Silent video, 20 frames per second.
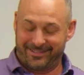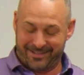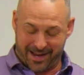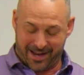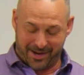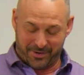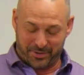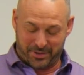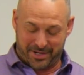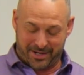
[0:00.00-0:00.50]

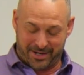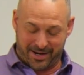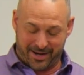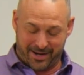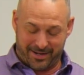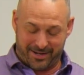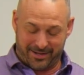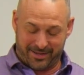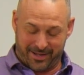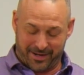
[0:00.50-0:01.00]
I was gonna, I
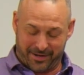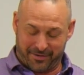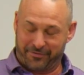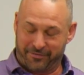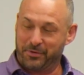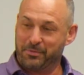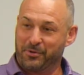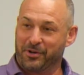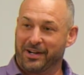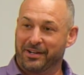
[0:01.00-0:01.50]
need like a
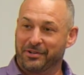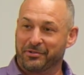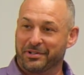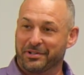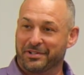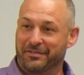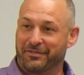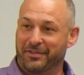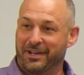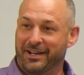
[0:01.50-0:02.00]
few more
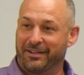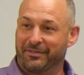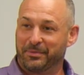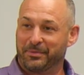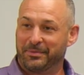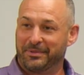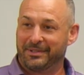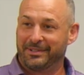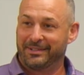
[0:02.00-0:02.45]
hundreds if you have them.